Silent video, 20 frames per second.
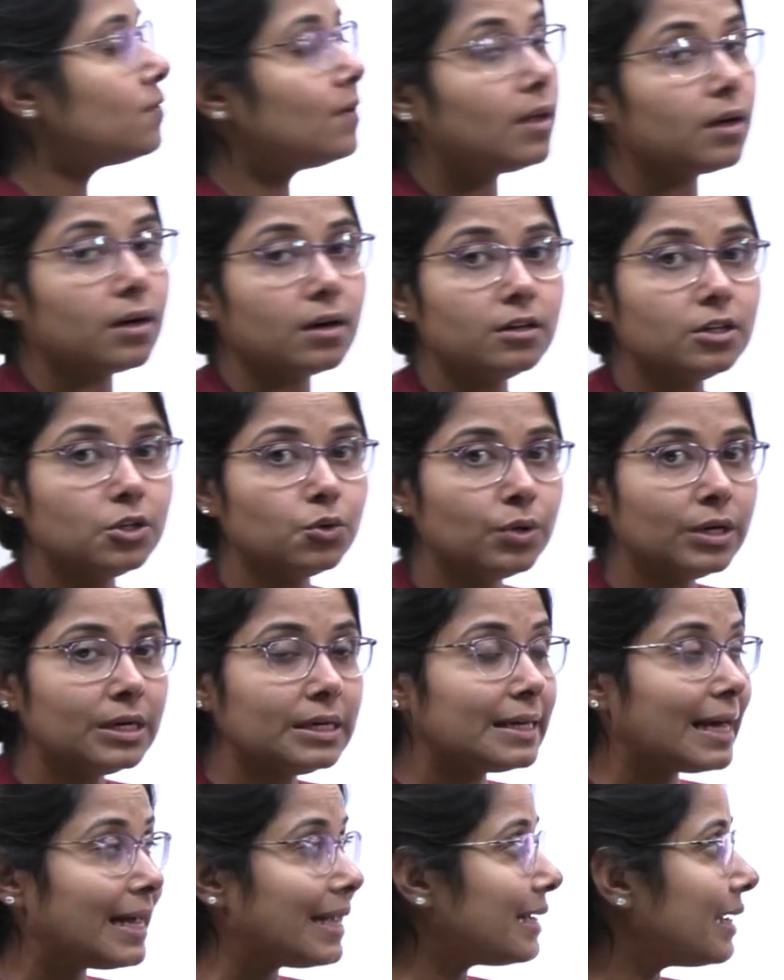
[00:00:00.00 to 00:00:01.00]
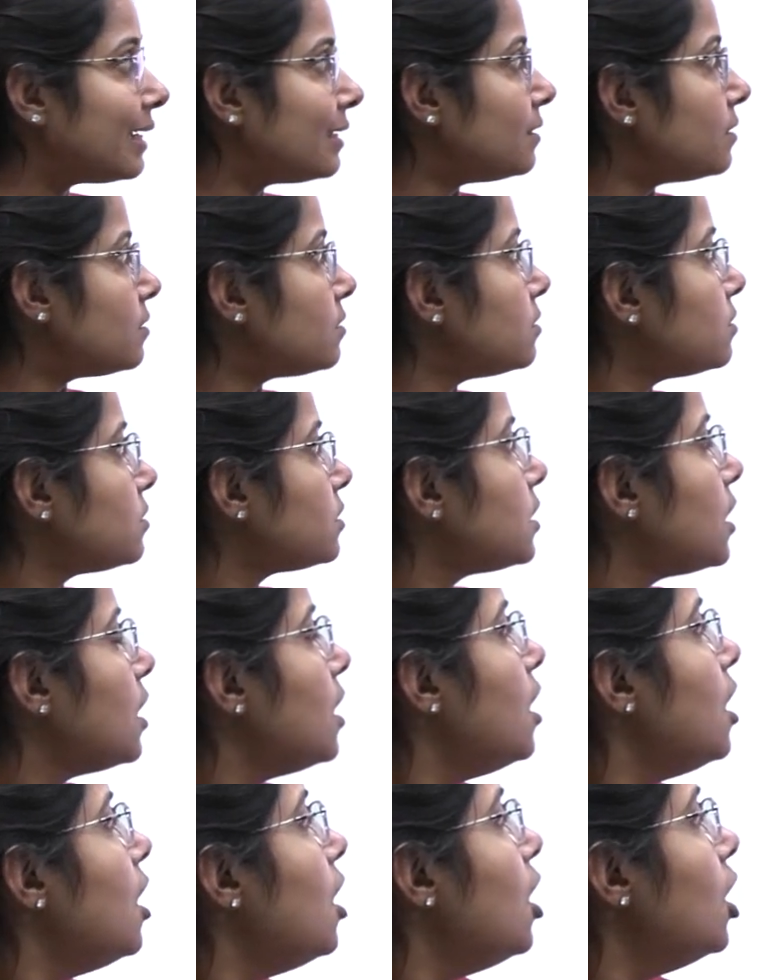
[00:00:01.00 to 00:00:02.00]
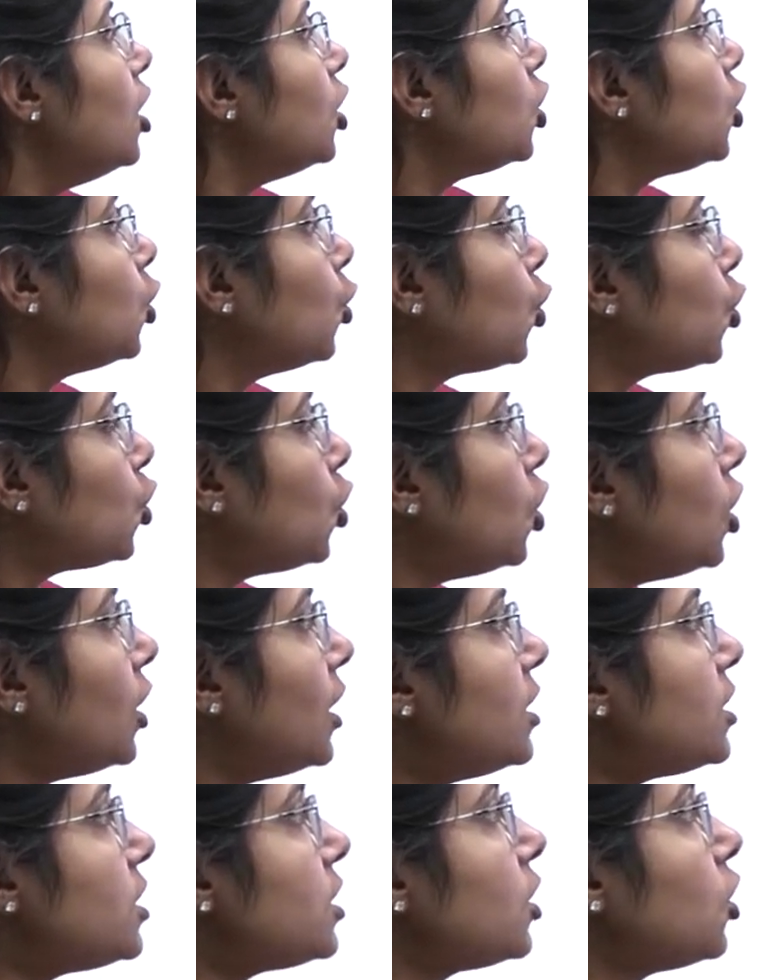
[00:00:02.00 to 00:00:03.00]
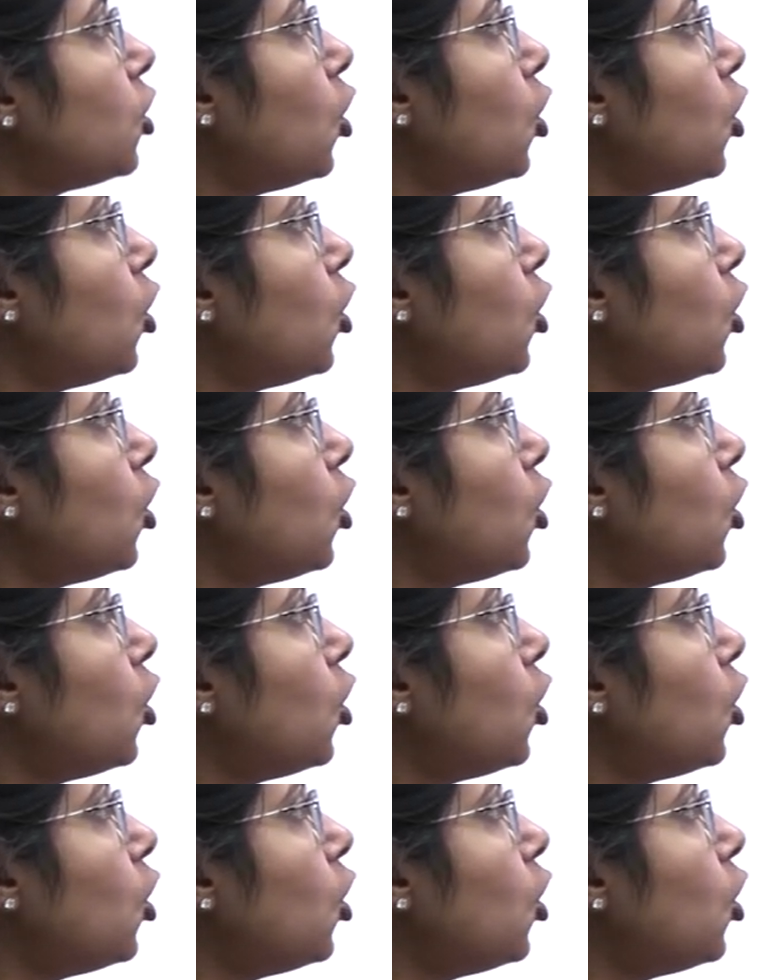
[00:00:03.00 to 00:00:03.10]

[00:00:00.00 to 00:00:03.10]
will occur during dikinesis. Nucleolus,